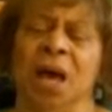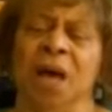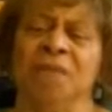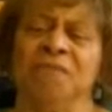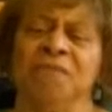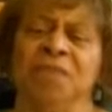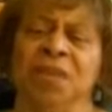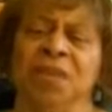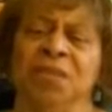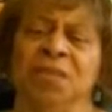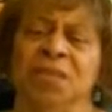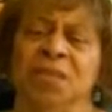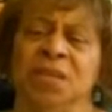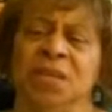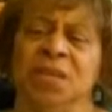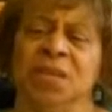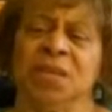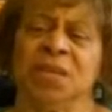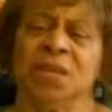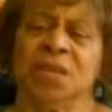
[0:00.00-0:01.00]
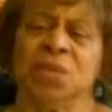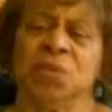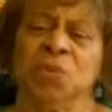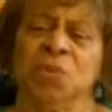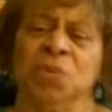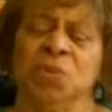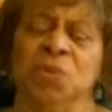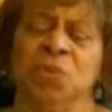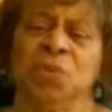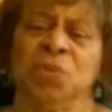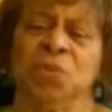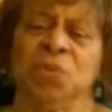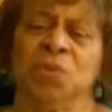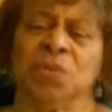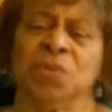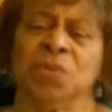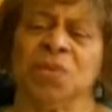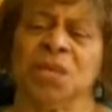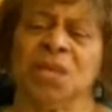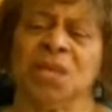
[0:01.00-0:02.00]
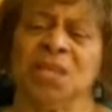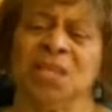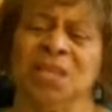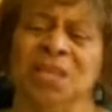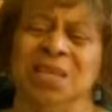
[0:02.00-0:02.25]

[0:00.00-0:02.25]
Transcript: I felt that they were taking